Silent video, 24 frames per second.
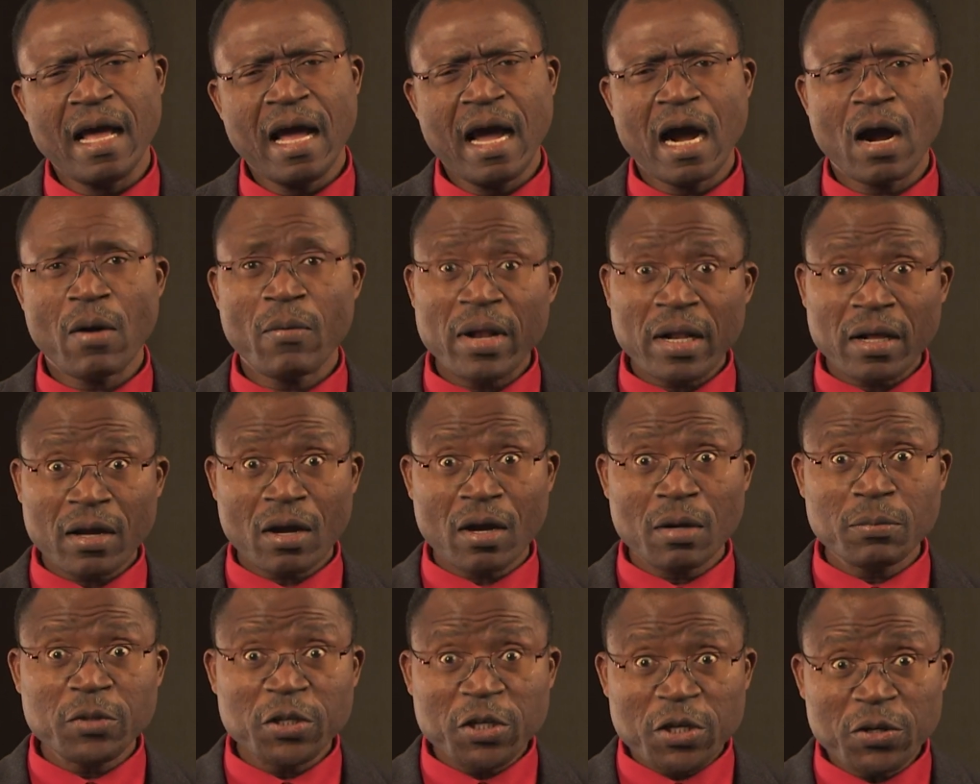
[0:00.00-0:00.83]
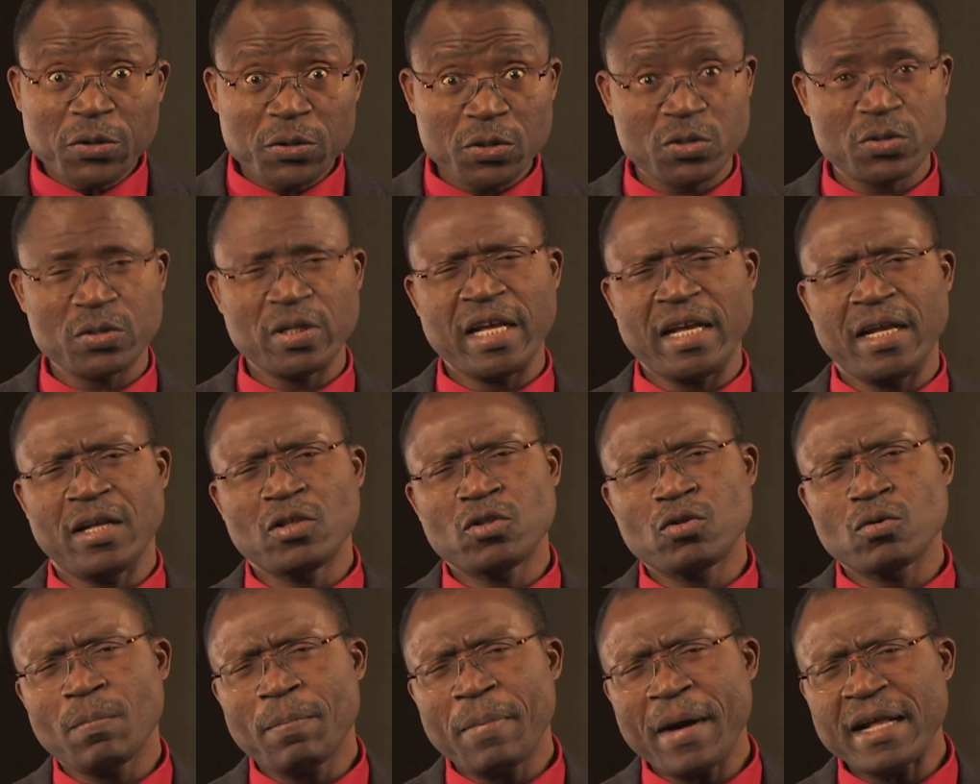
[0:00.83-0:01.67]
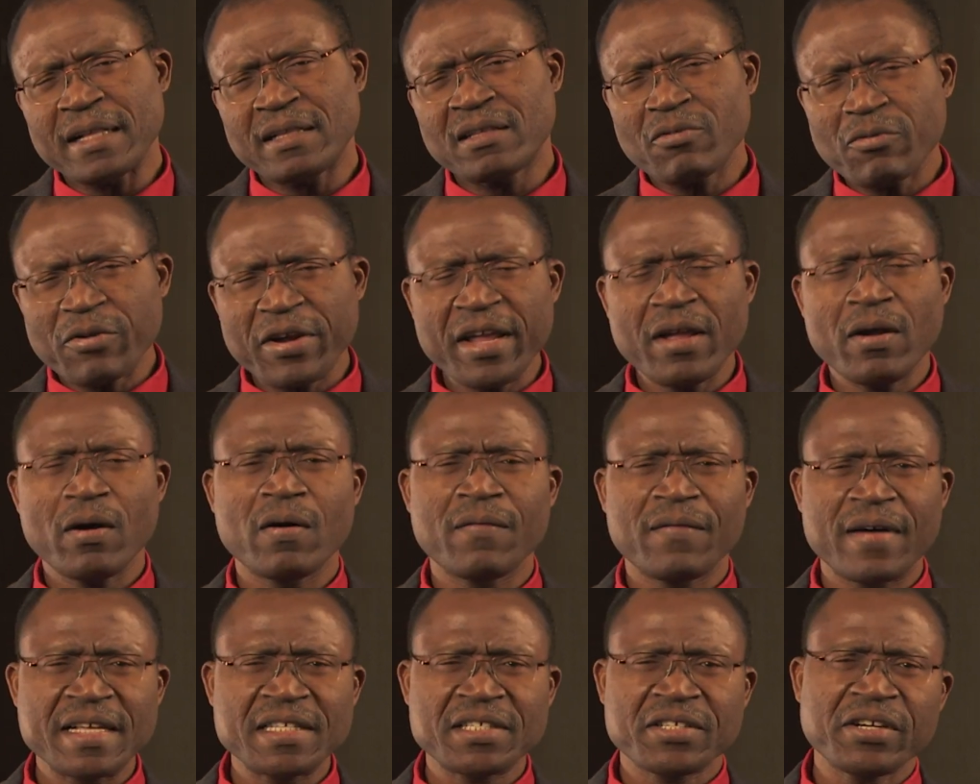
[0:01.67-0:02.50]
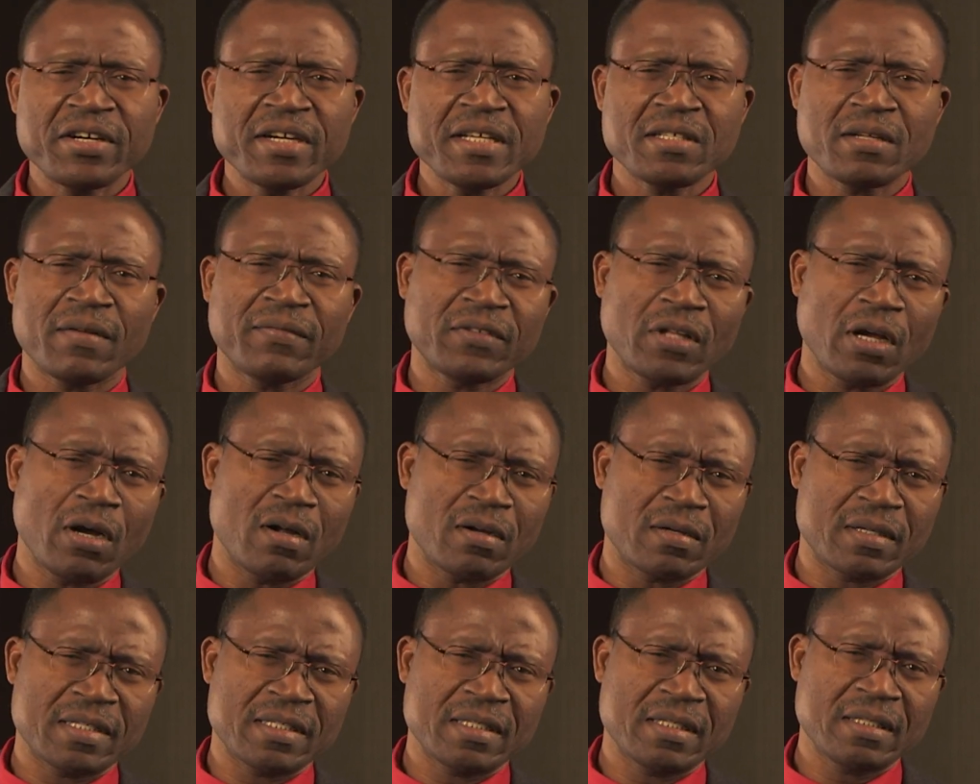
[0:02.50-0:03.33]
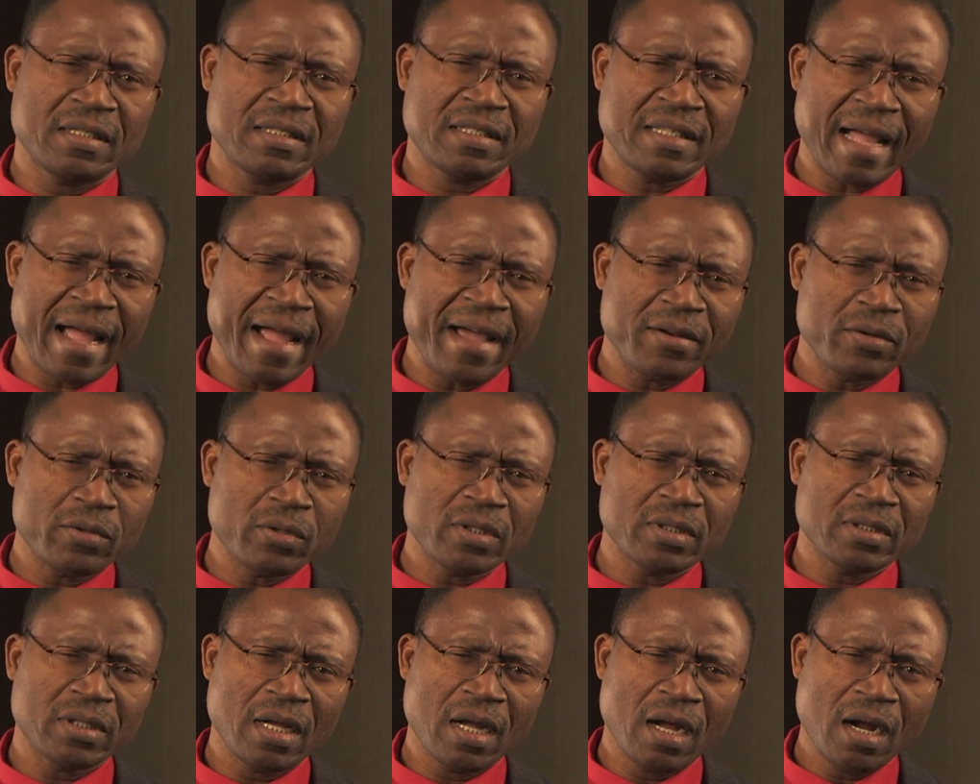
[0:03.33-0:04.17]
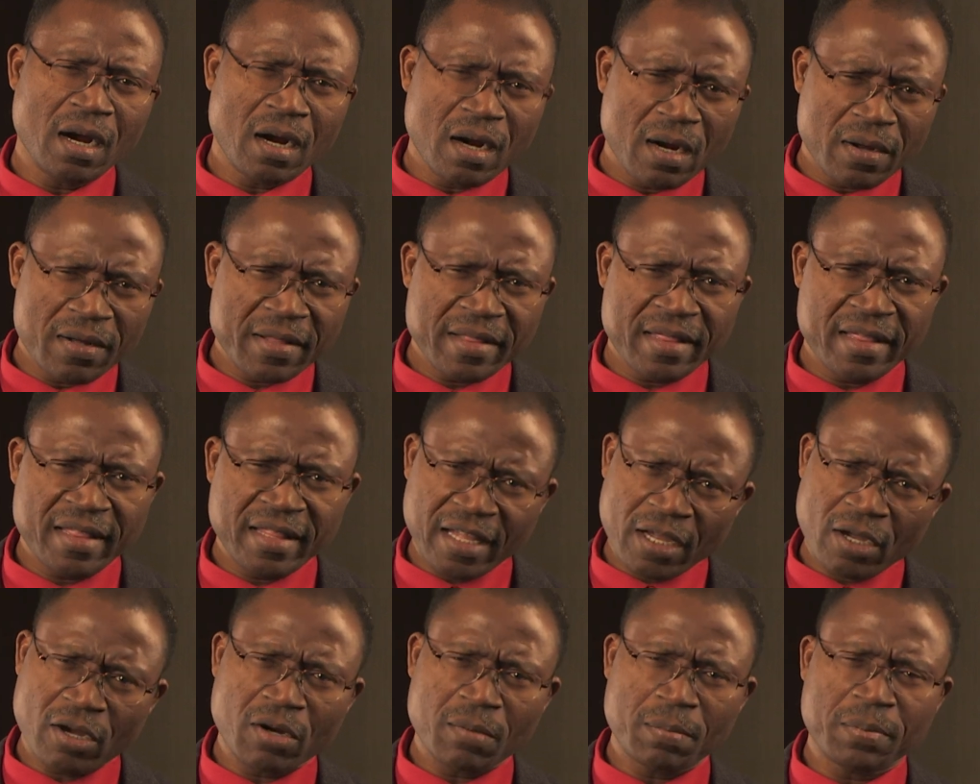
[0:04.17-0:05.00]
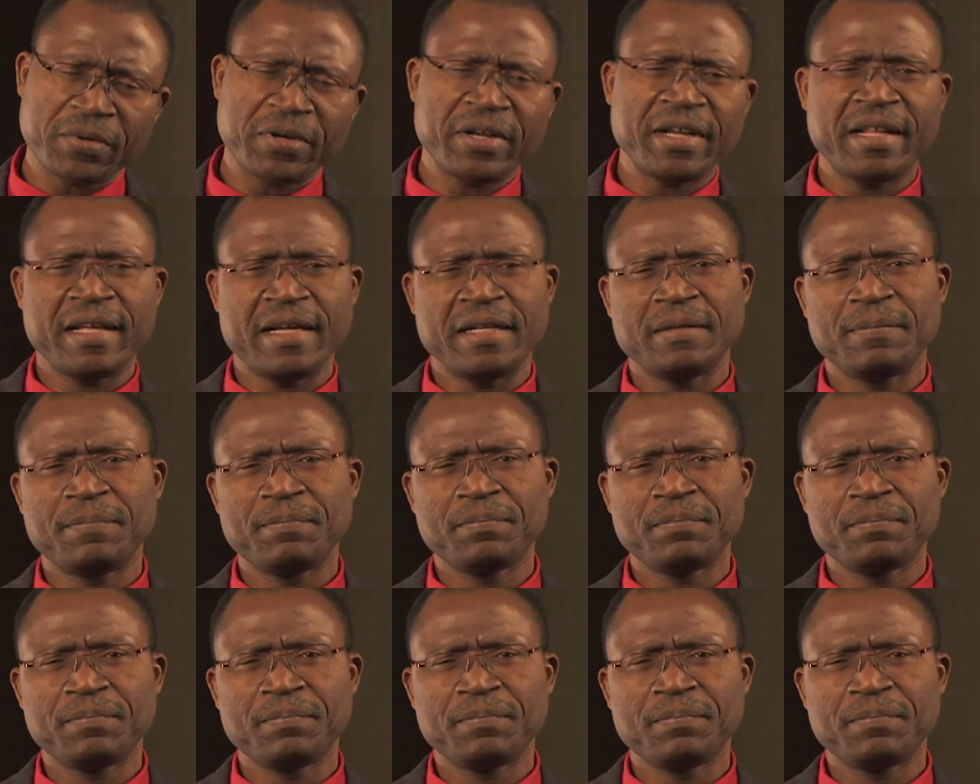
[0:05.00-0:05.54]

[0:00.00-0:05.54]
I welcome you today to part 3 of our series of talks titled Earth Incorporated.